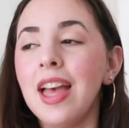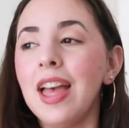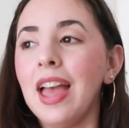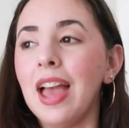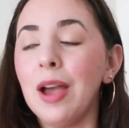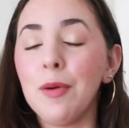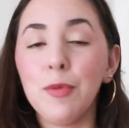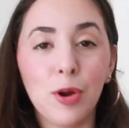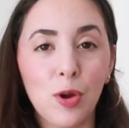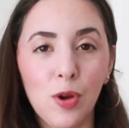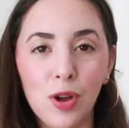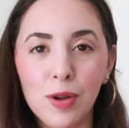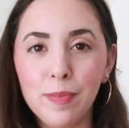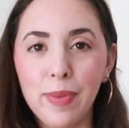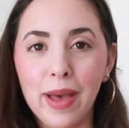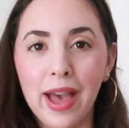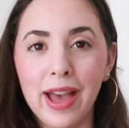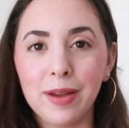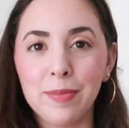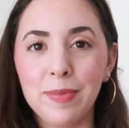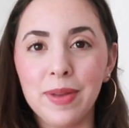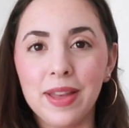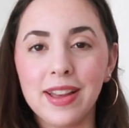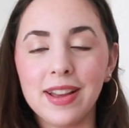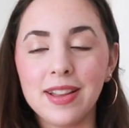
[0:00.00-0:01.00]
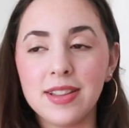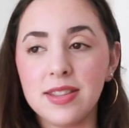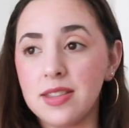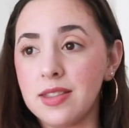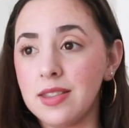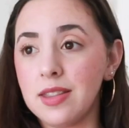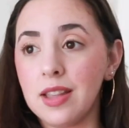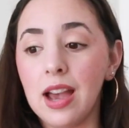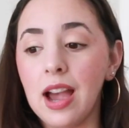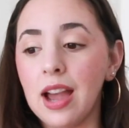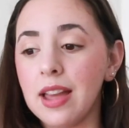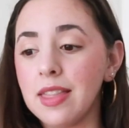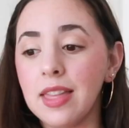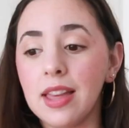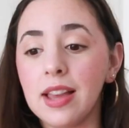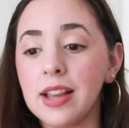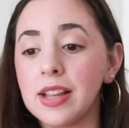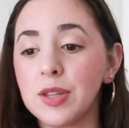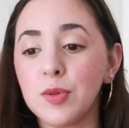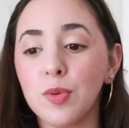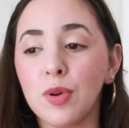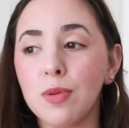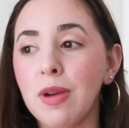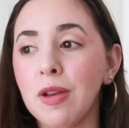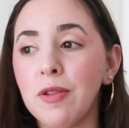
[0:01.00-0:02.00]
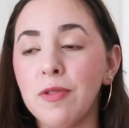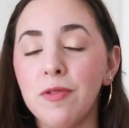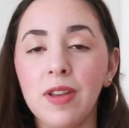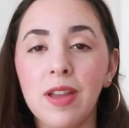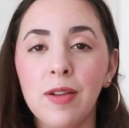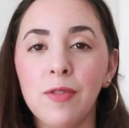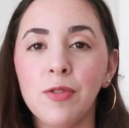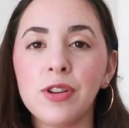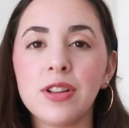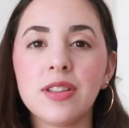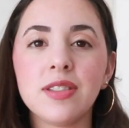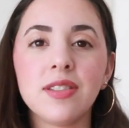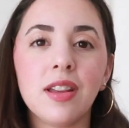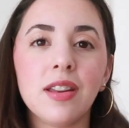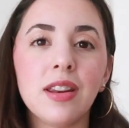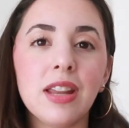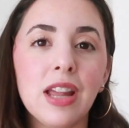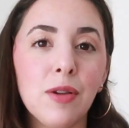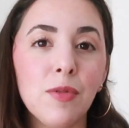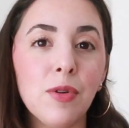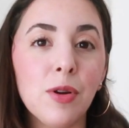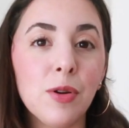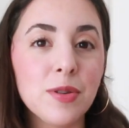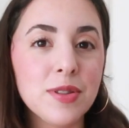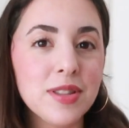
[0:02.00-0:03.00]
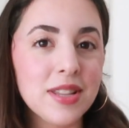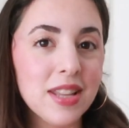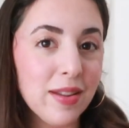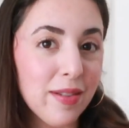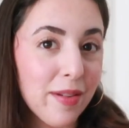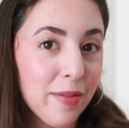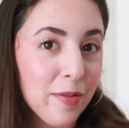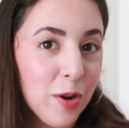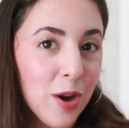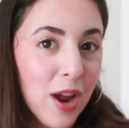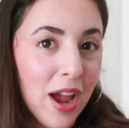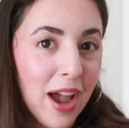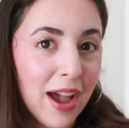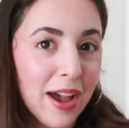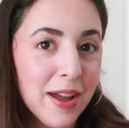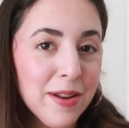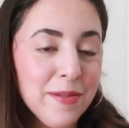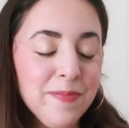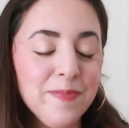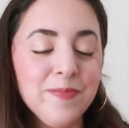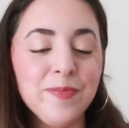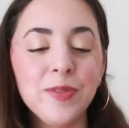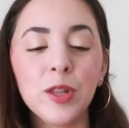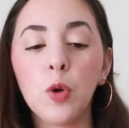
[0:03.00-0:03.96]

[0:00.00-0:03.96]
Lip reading: and we're going back because I think it's one of my favorite Sunday roasts I've ever had.